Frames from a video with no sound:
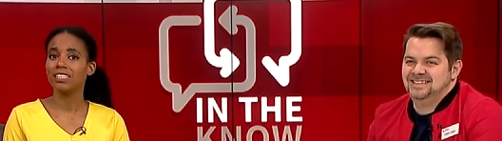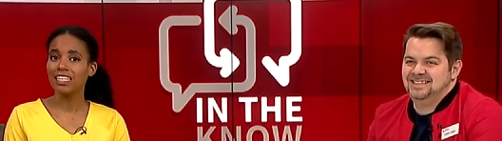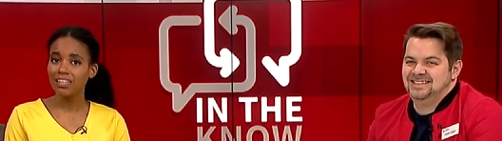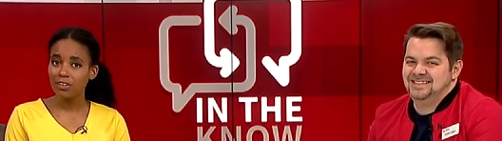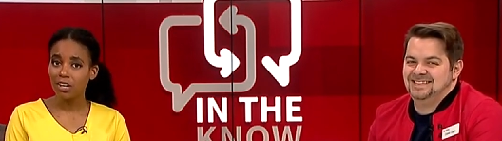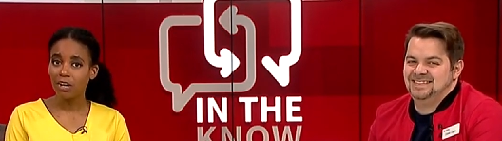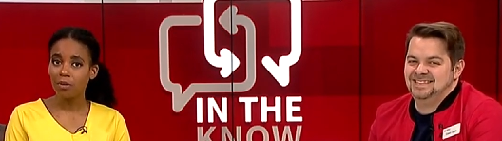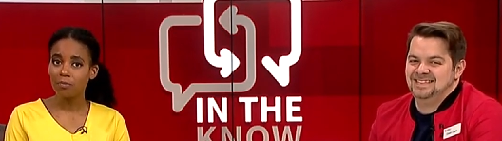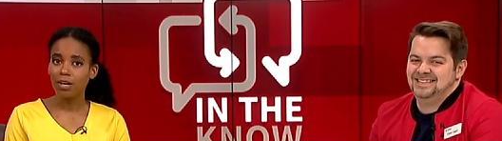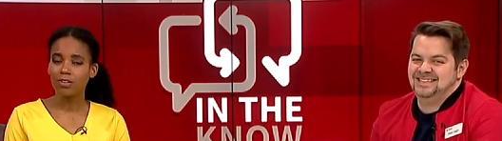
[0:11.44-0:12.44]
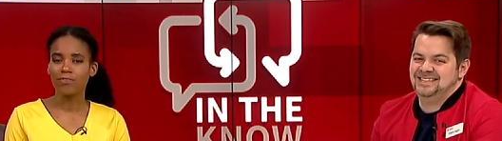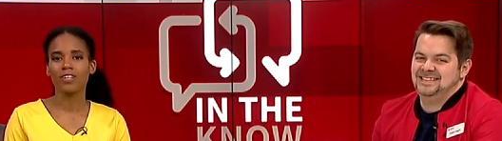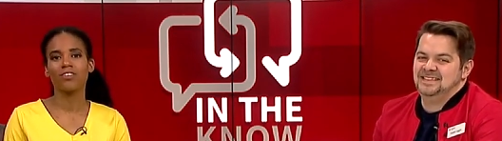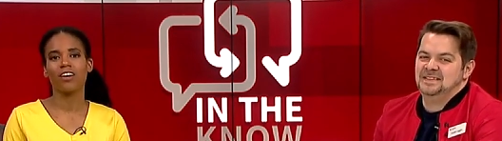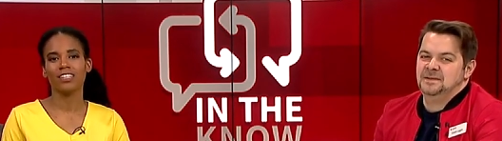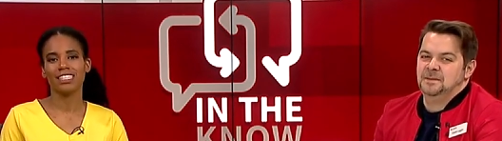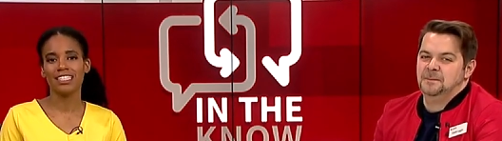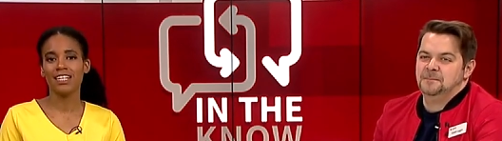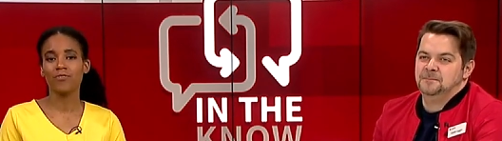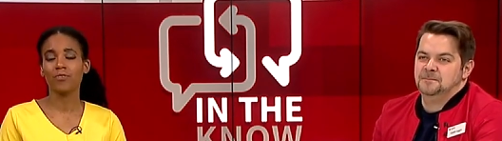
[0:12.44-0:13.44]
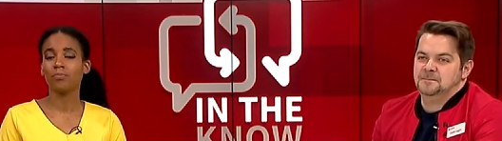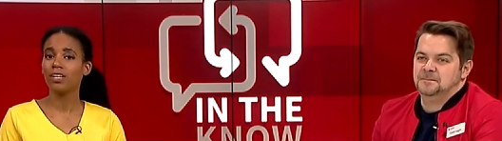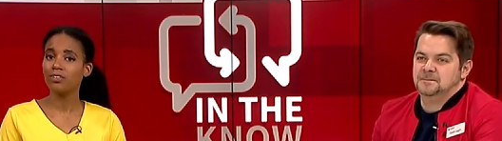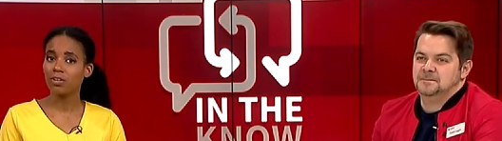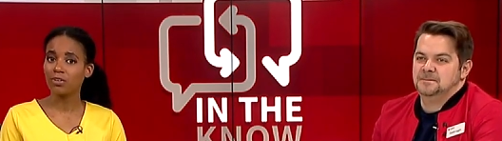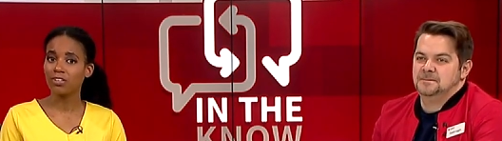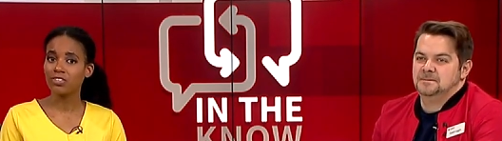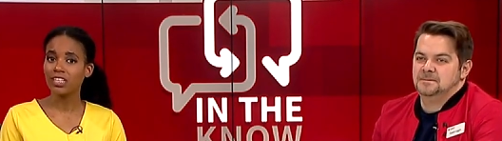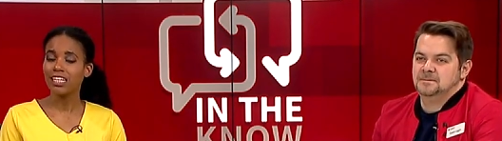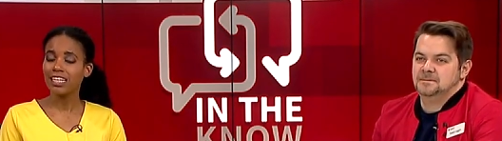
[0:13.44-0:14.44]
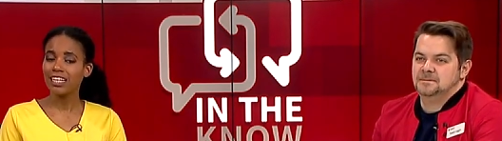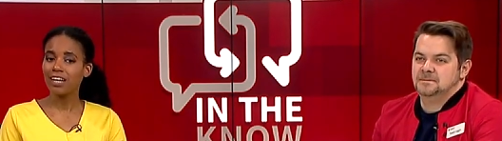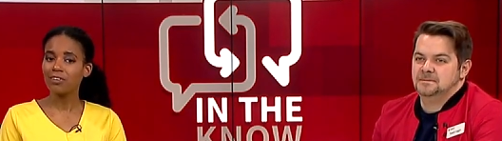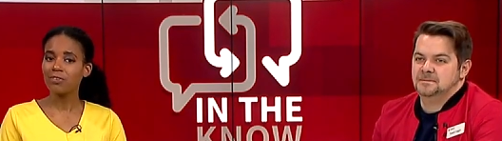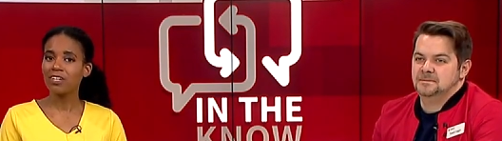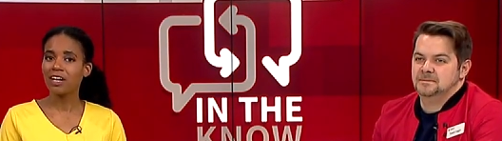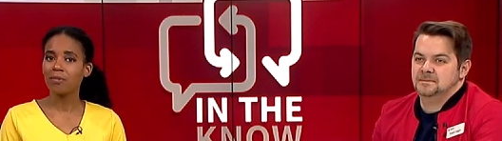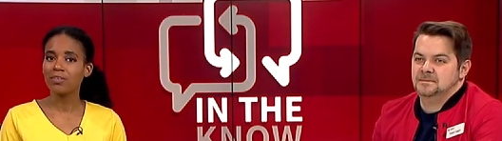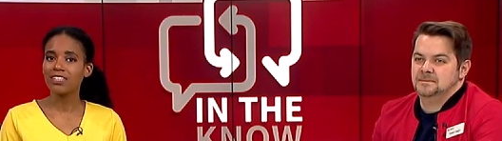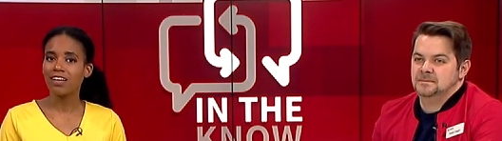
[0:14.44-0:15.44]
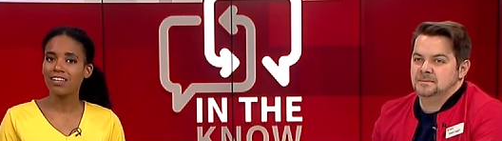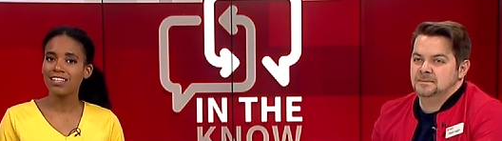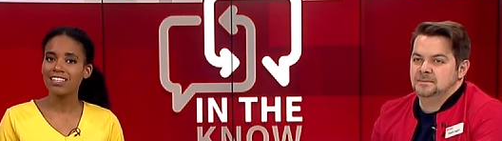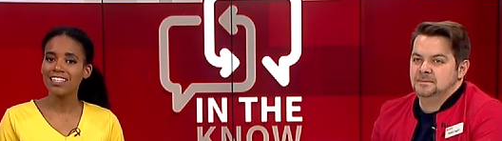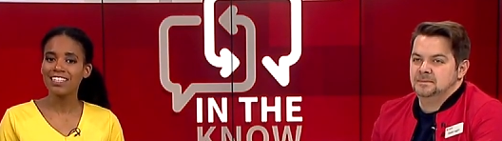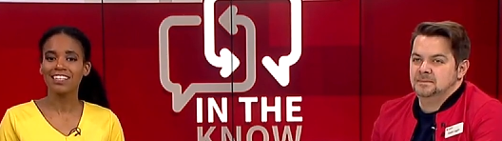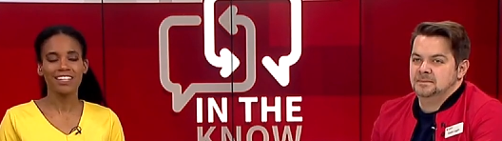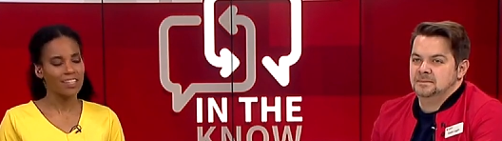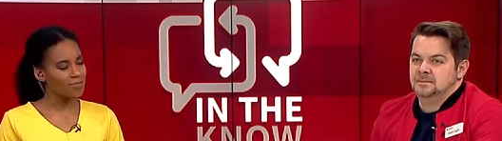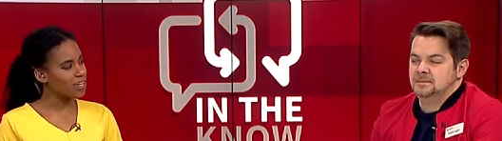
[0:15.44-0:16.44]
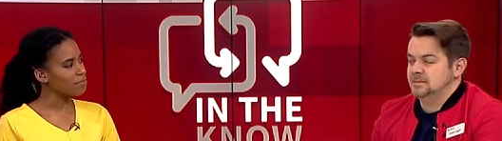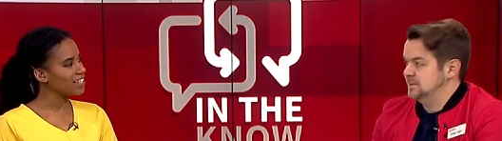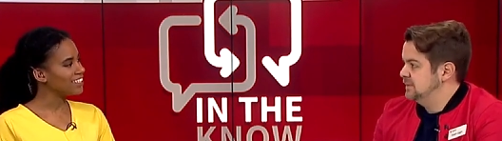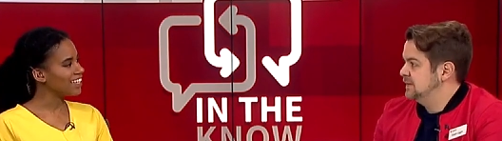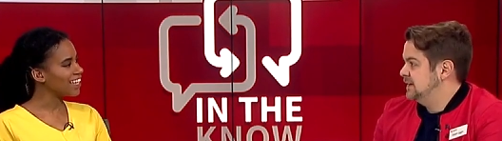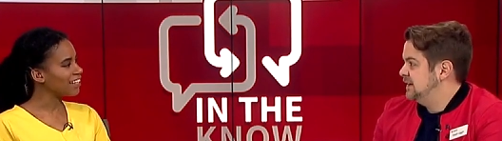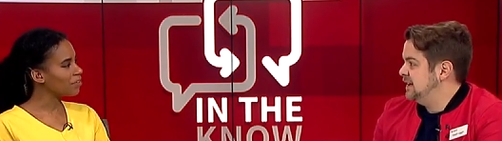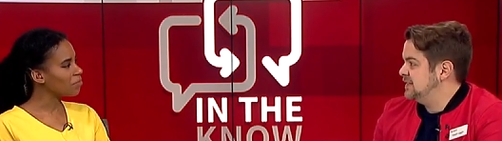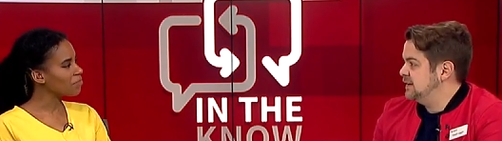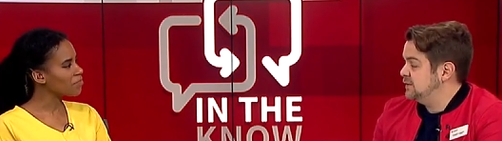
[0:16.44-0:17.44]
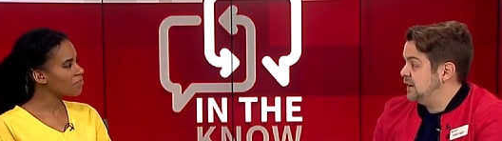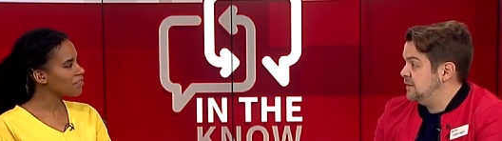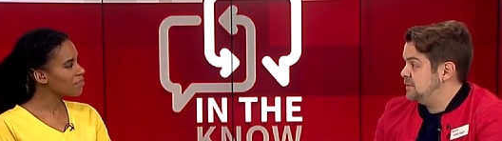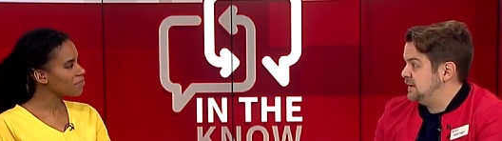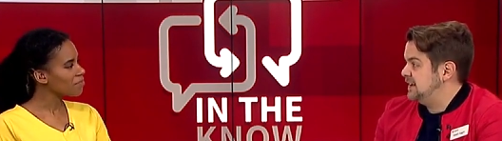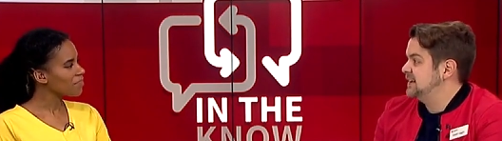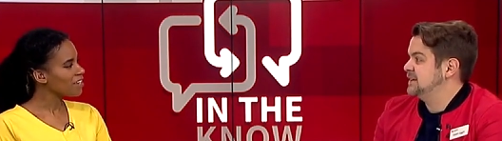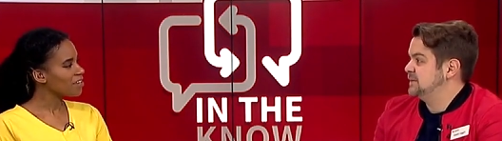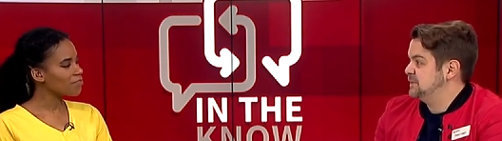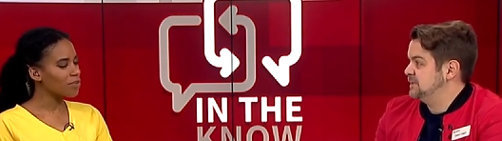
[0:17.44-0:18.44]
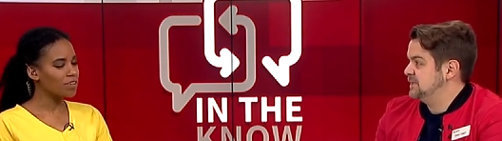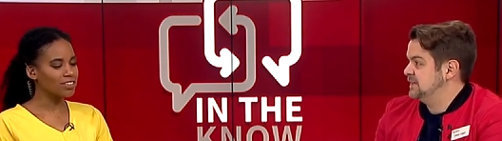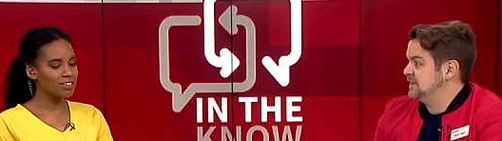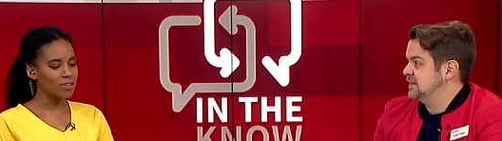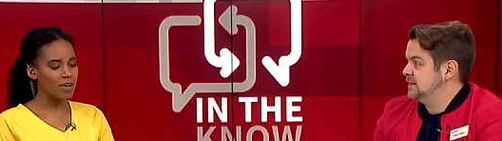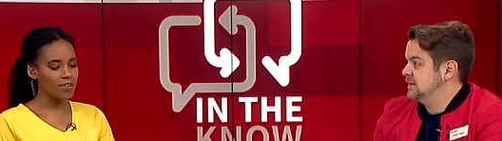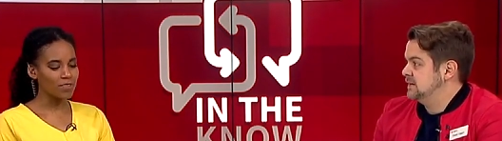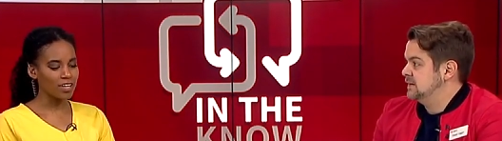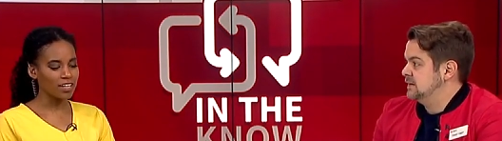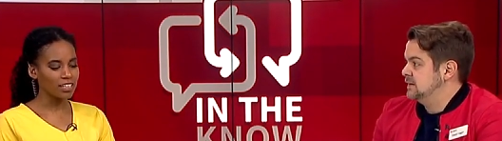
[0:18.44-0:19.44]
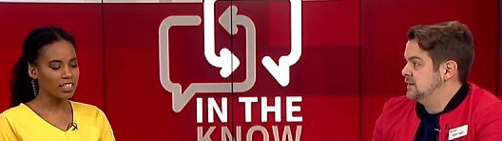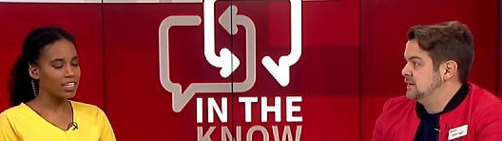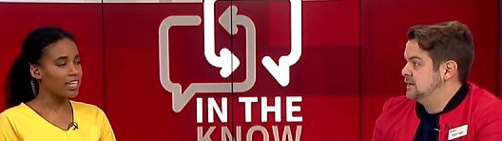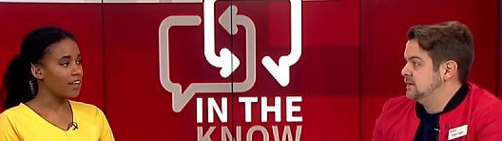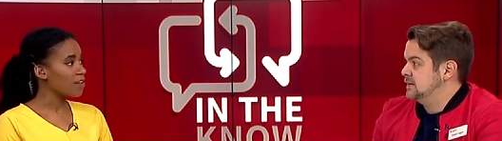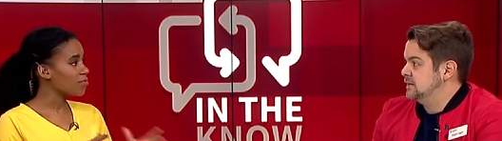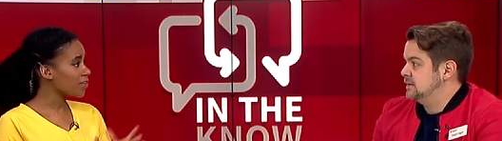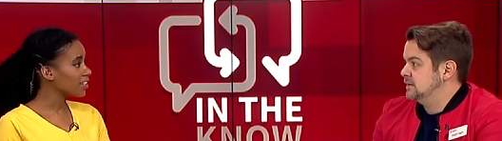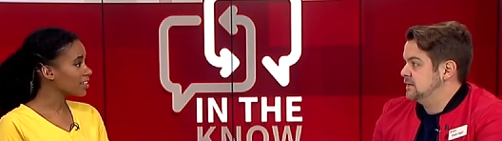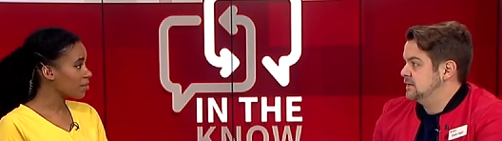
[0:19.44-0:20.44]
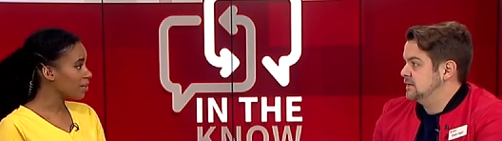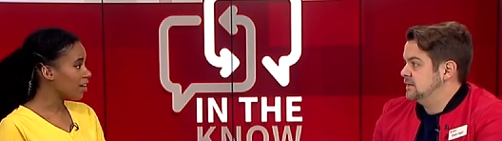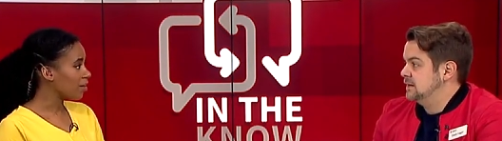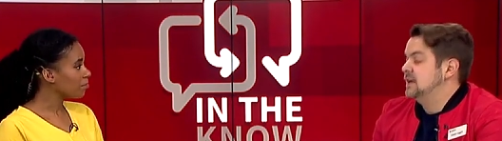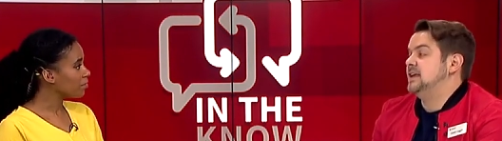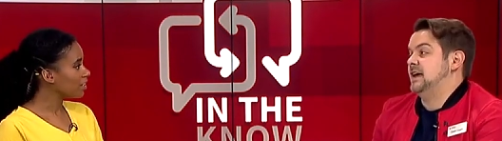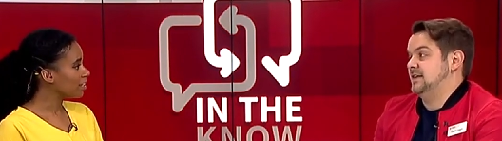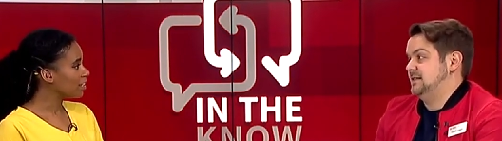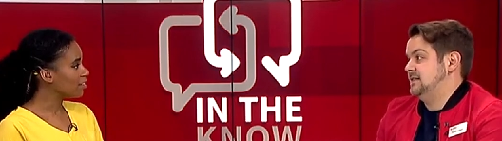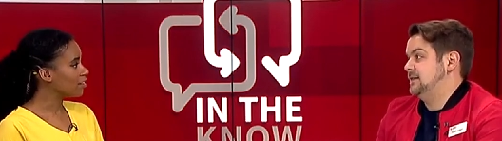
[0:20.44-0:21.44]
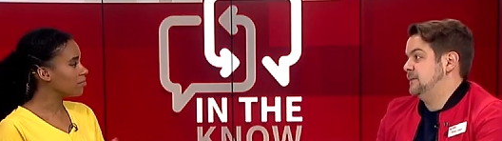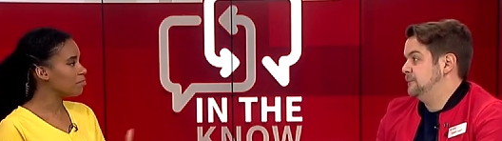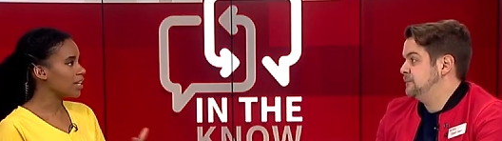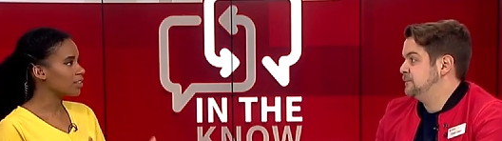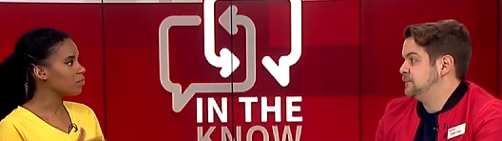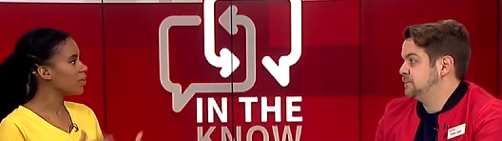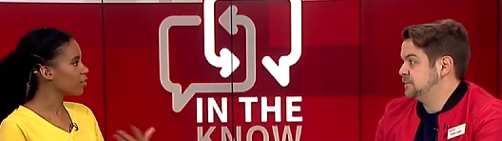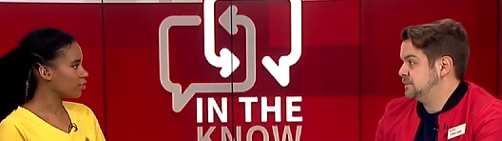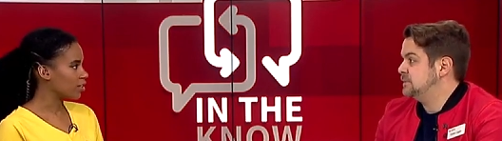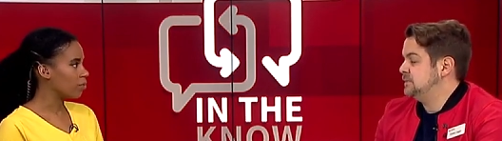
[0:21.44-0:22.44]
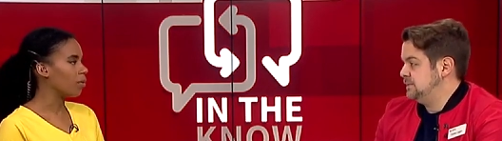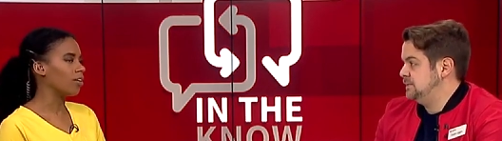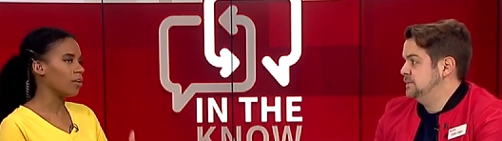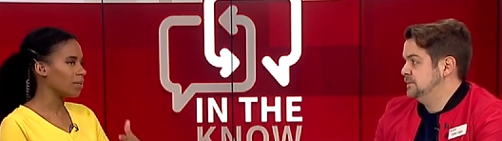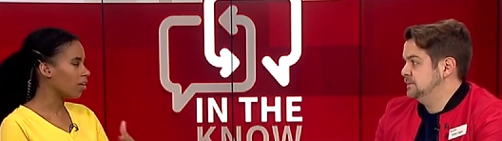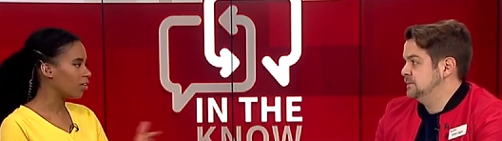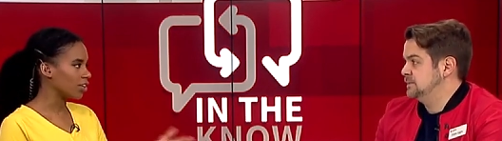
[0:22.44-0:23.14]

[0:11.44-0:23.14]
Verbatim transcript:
Speaker 1: us in the know about the Red Cross's need for blood donors and how you can help this holiday season. Thank you for coming in today, Caleb. Yeah,
Speaker 2: thanks for having me.
Speaker 1: Of course. So you have uh, a lot of events coming up yes. in the next week or so. Well, I mean, mm all